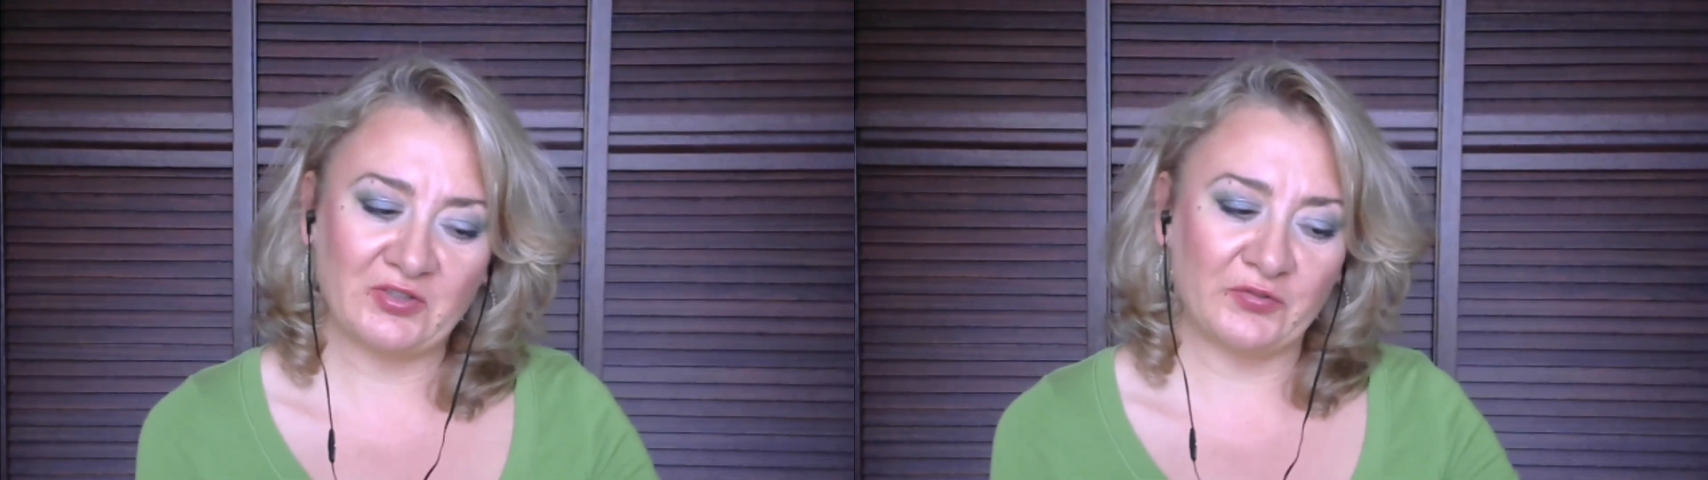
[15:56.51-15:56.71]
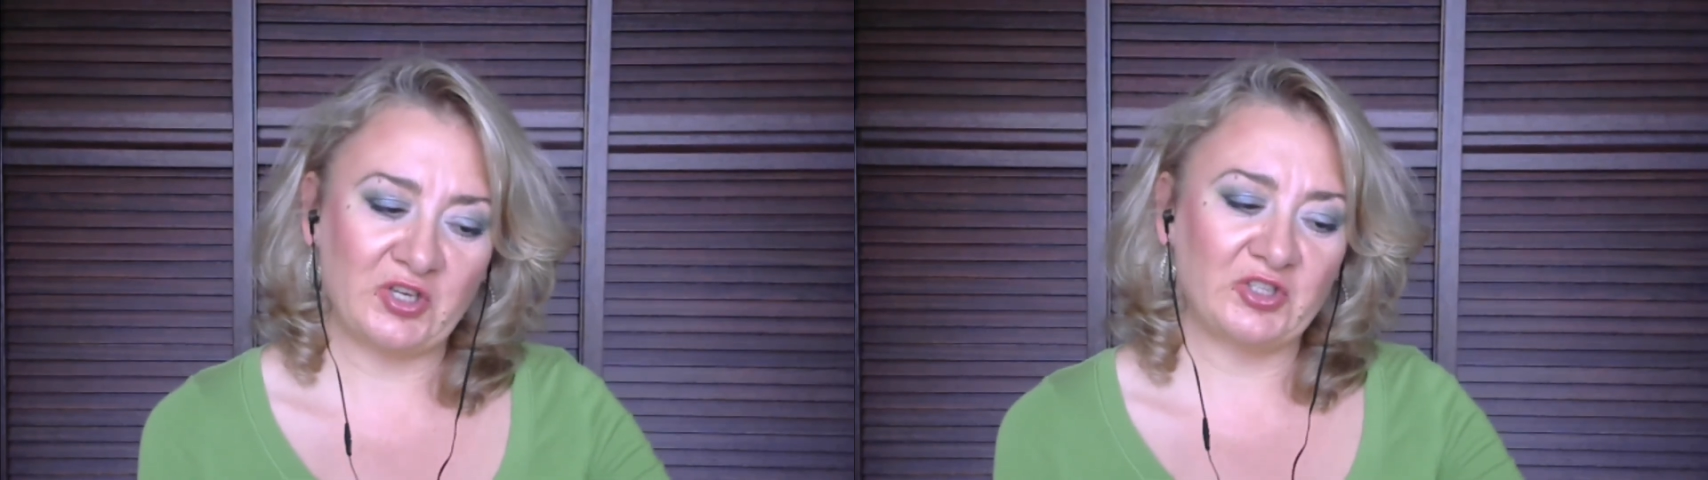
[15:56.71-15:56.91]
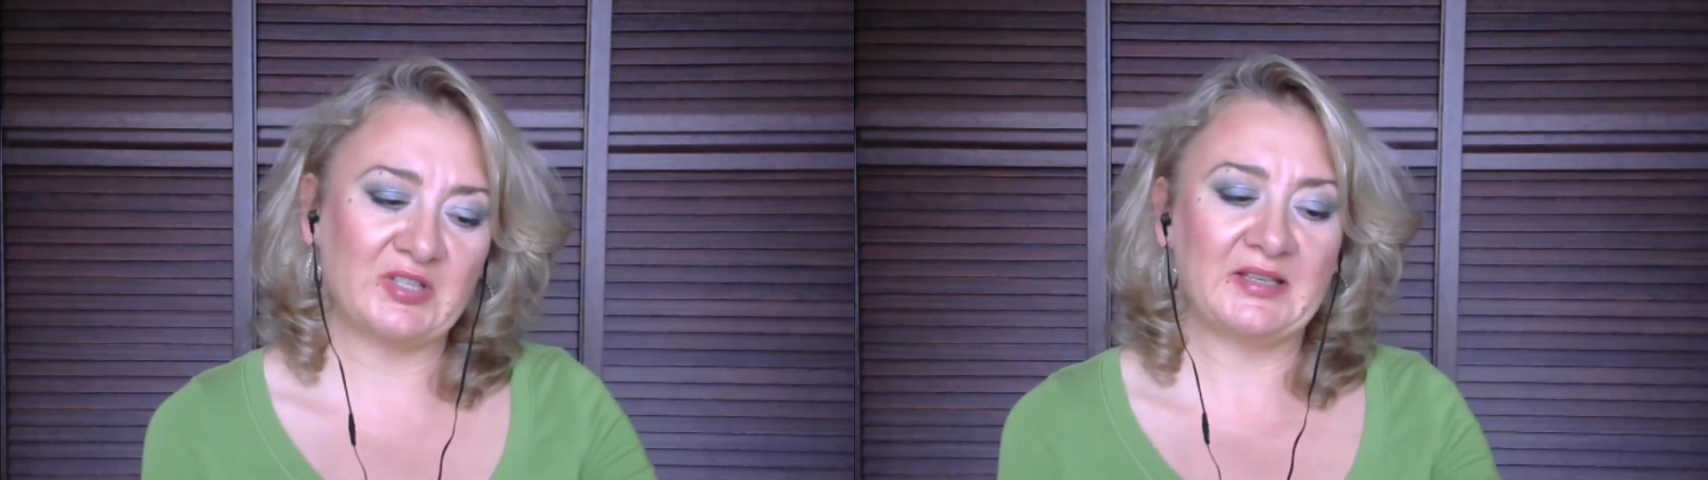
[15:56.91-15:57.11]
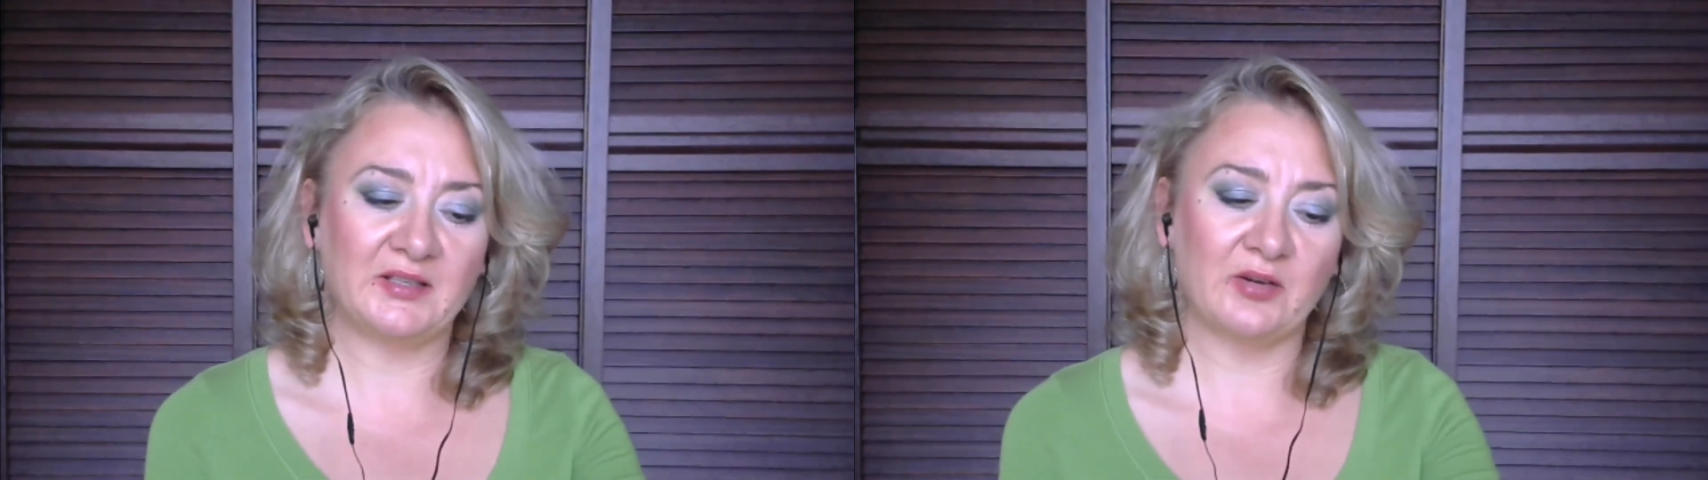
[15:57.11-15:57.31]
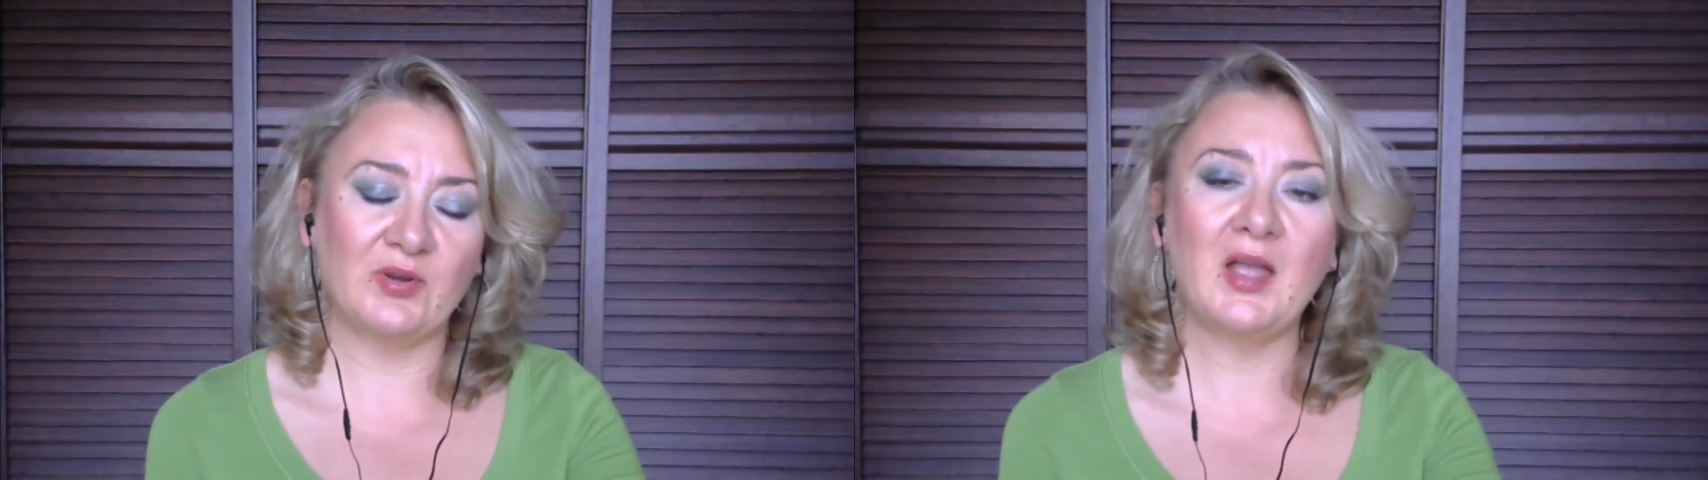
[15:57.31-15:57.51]
of changes in
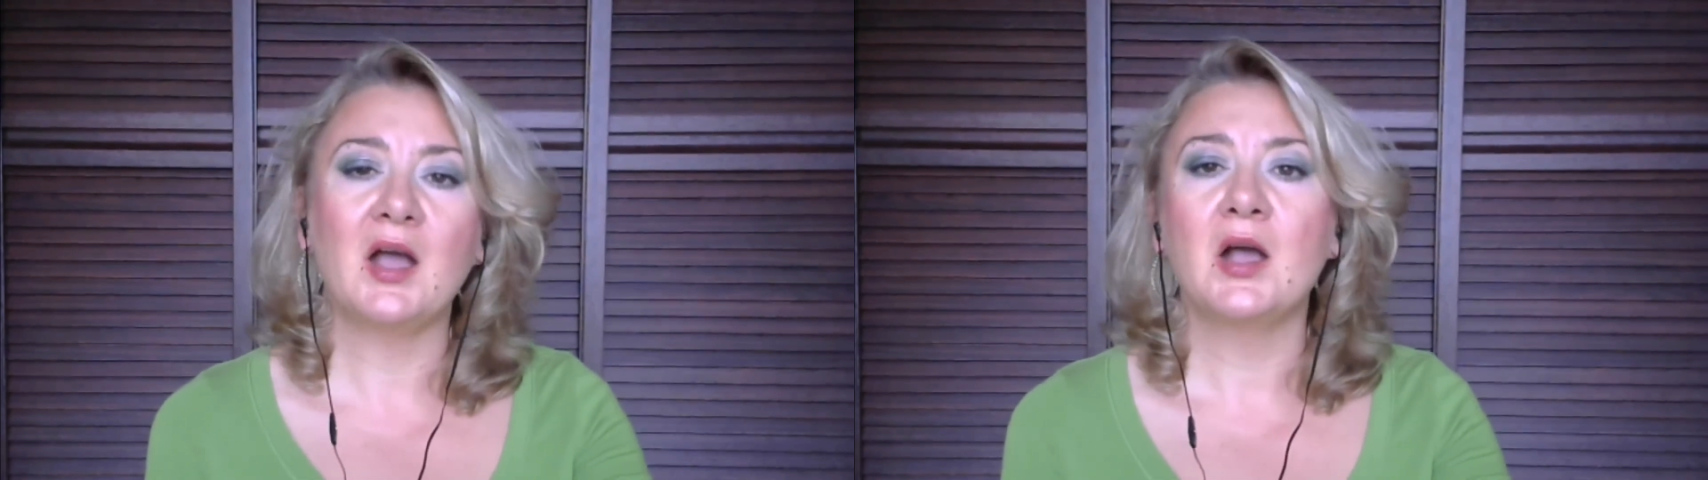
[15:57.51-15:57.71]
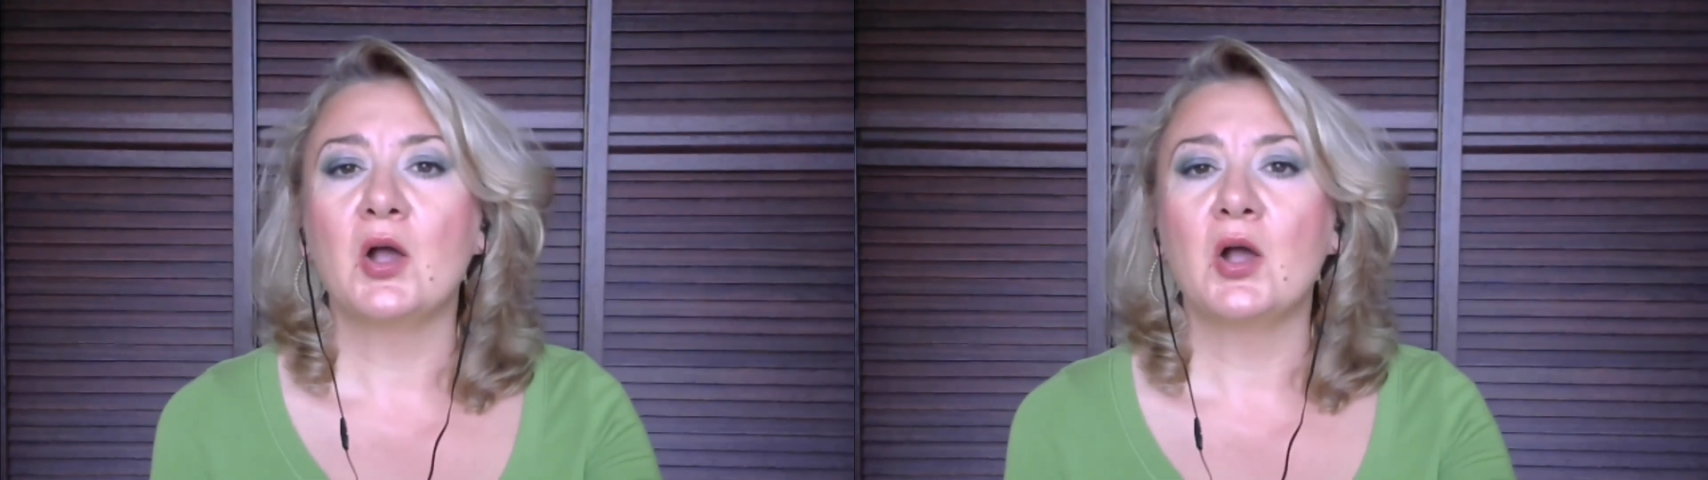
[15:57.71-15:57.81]
career